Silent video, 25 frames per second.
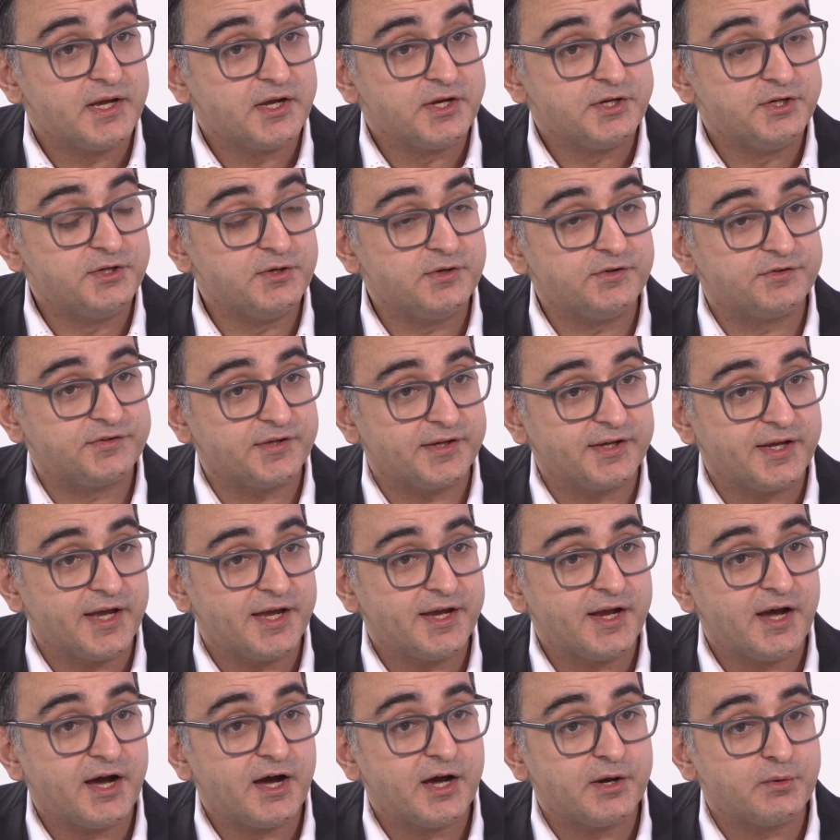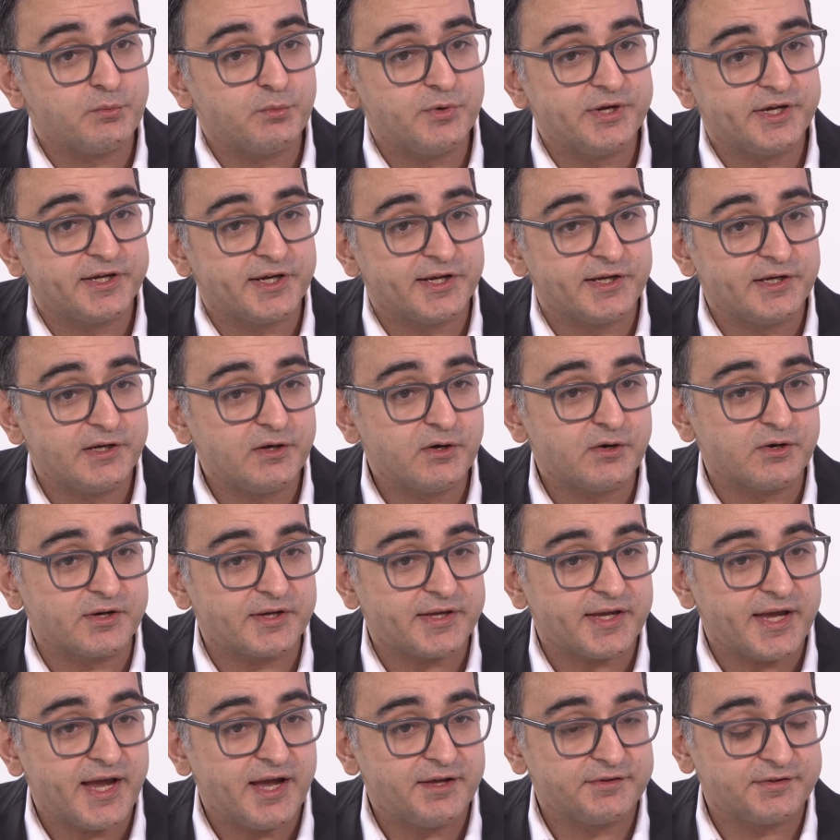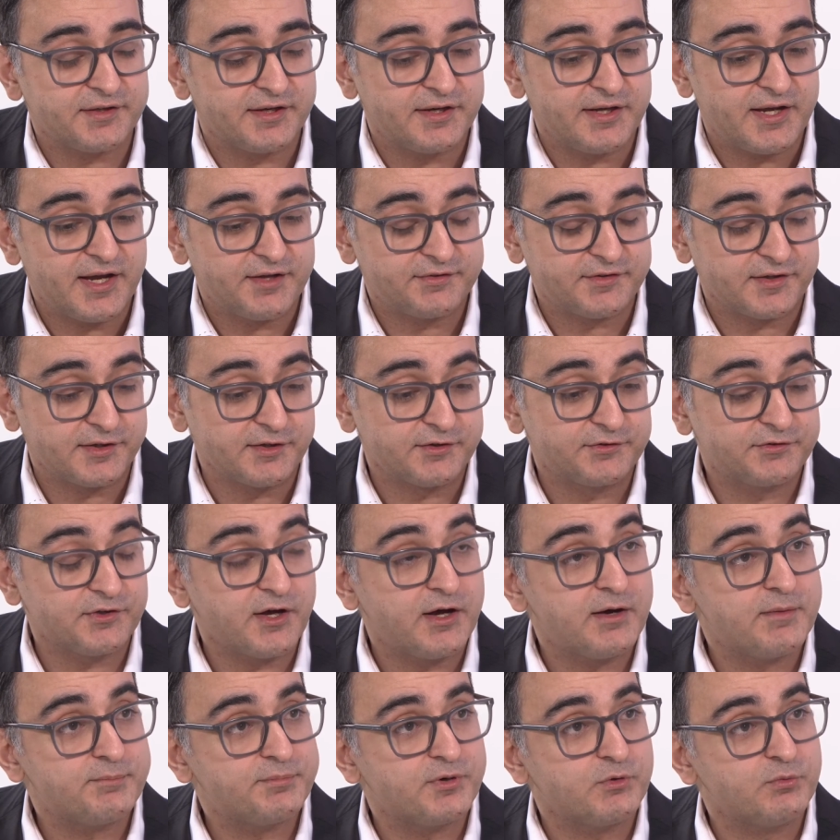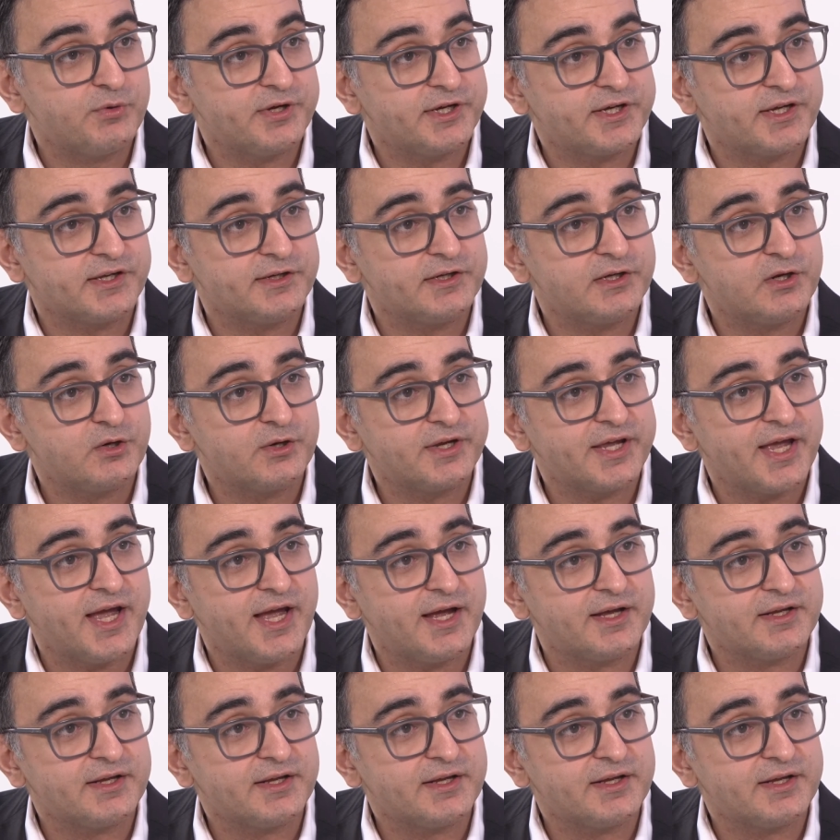using AI, we can look, as an example, we can look at